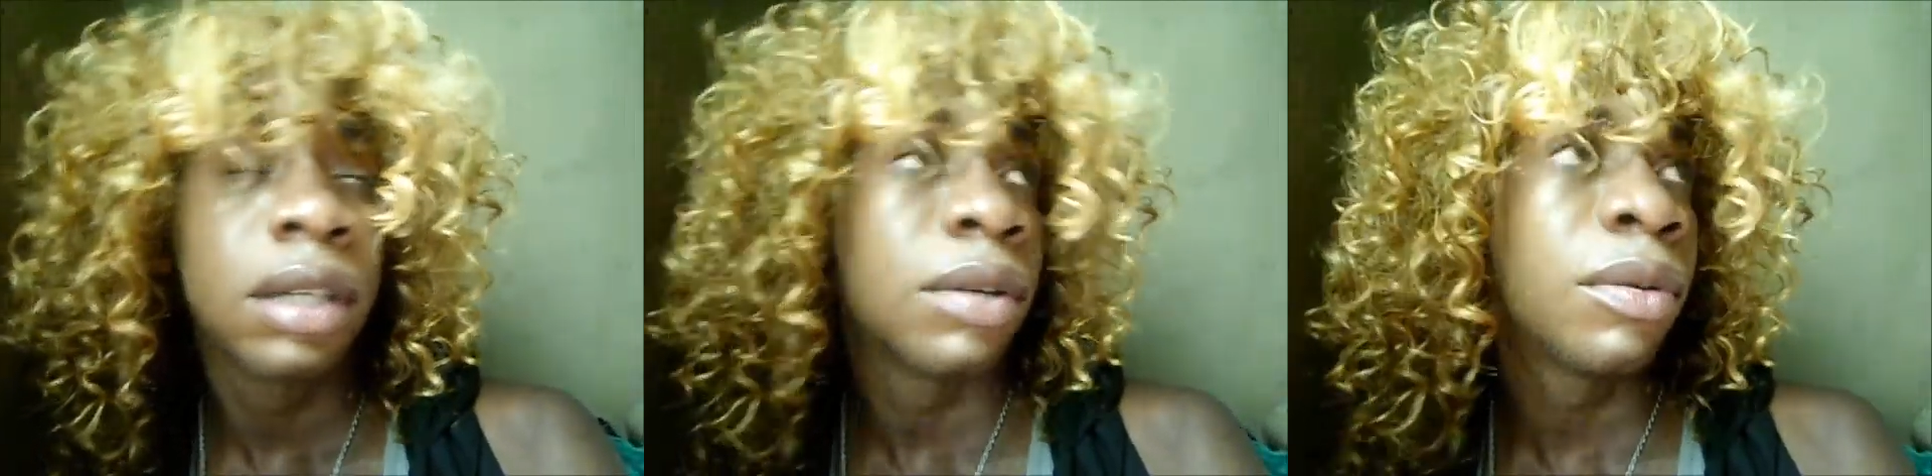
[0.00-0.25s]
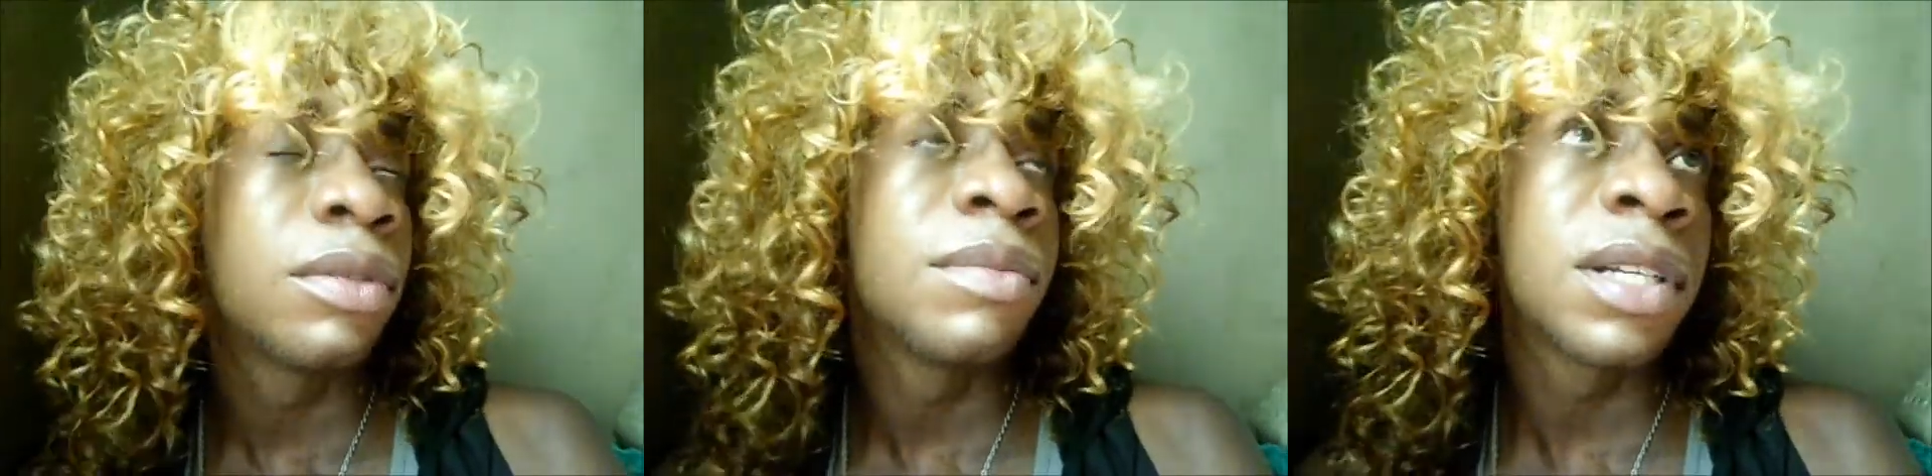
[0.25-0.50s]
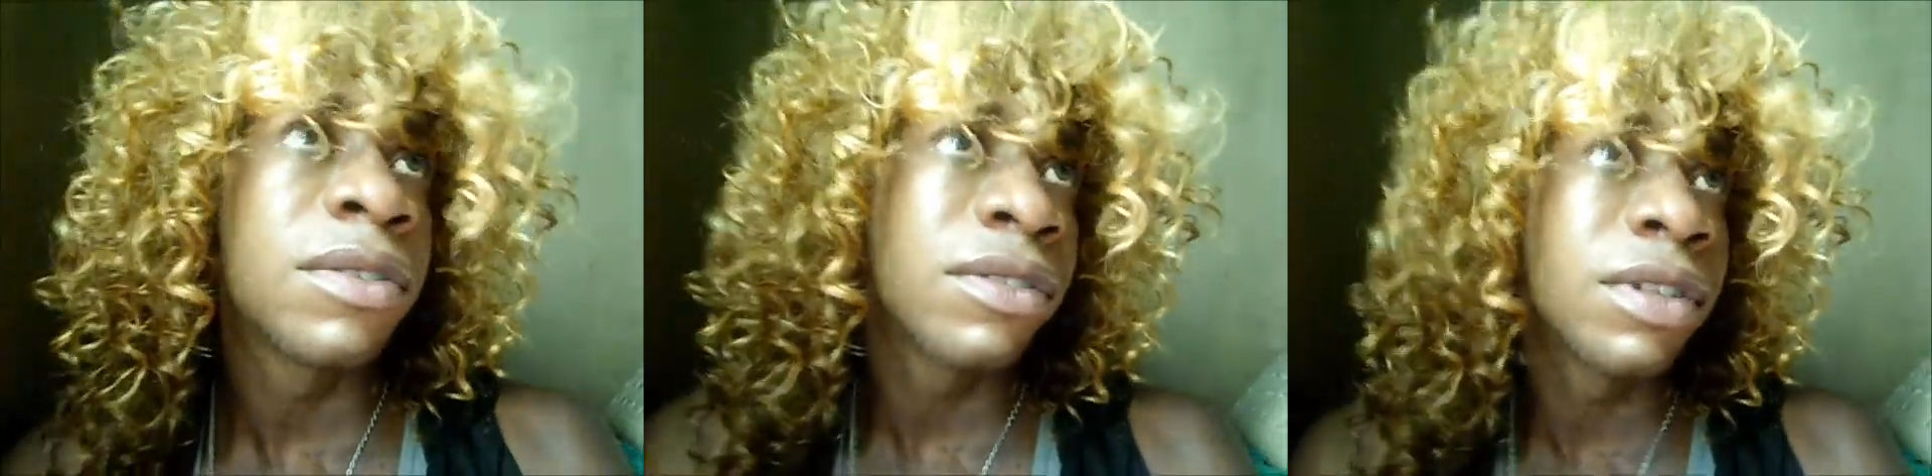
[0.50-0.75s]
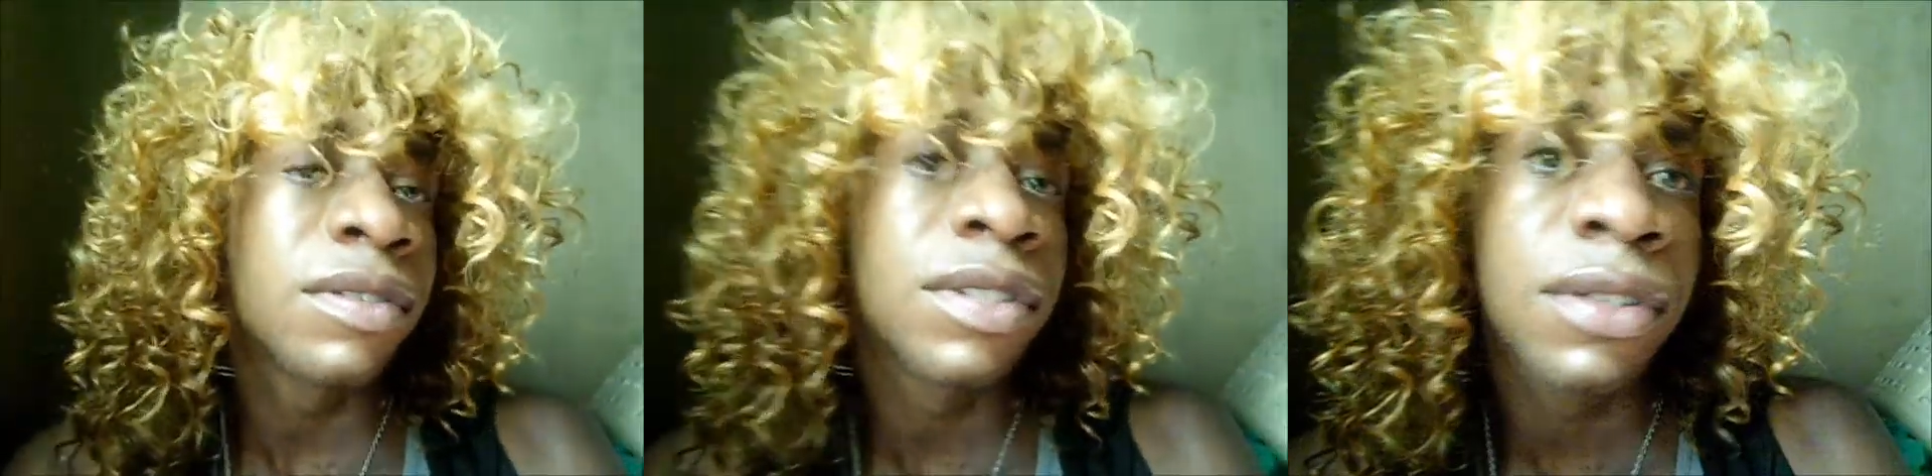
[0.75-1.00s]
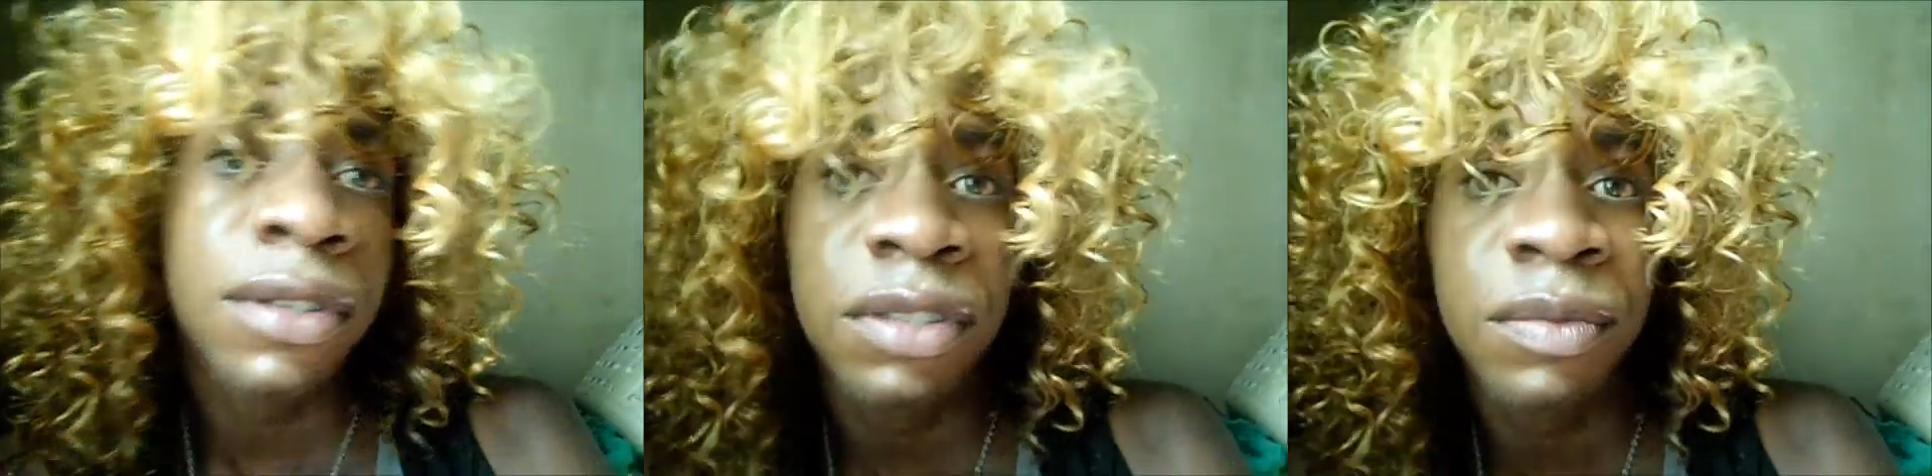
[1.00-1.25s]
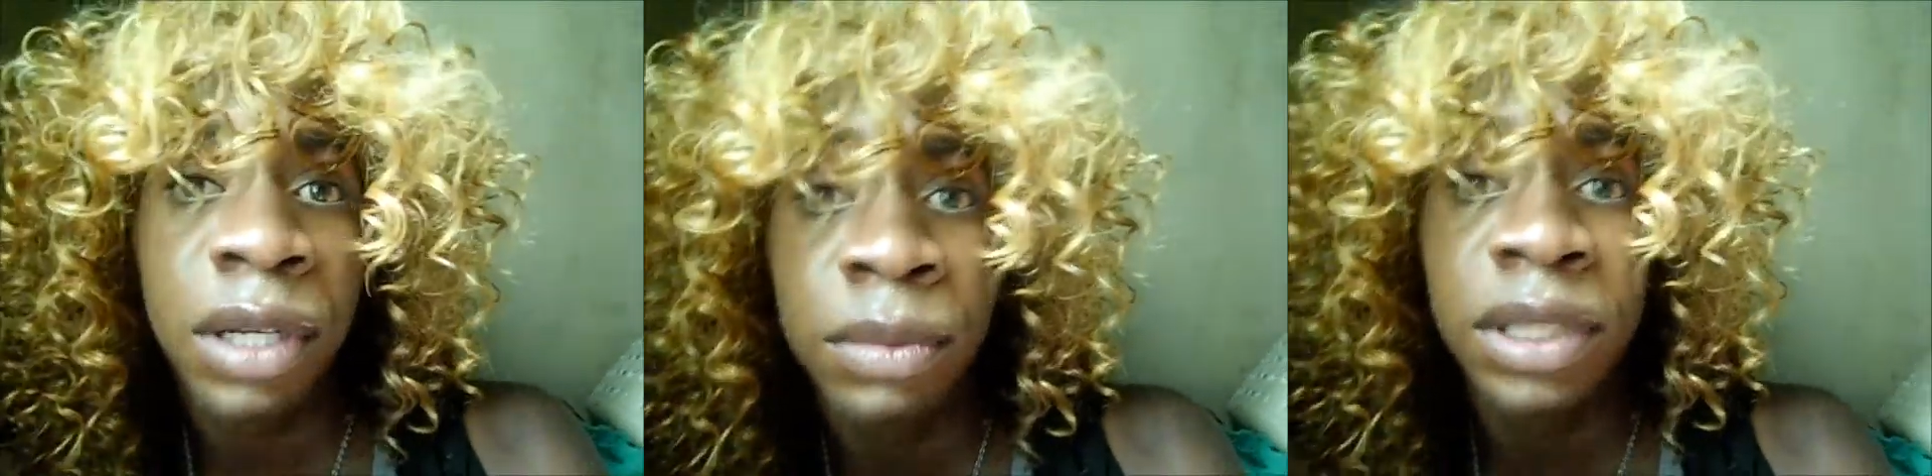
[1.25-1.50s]
One of my favorite songs
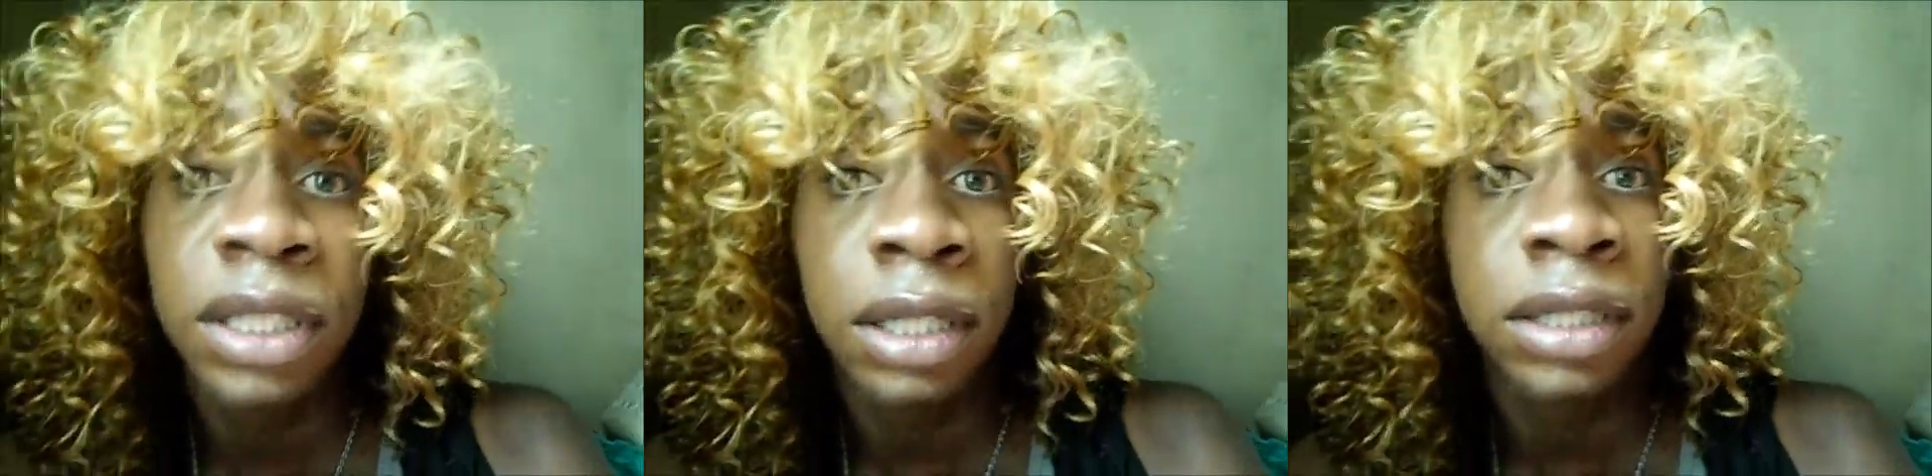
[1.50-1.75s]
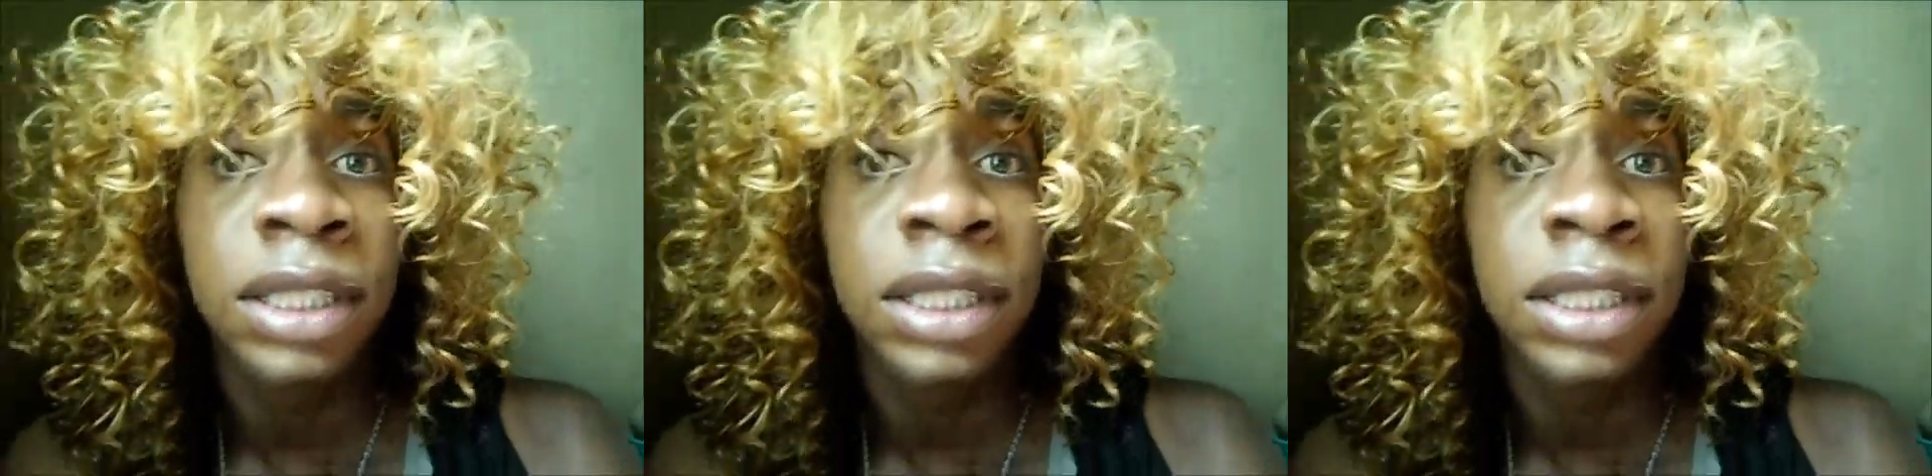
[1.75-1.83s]
by Madonna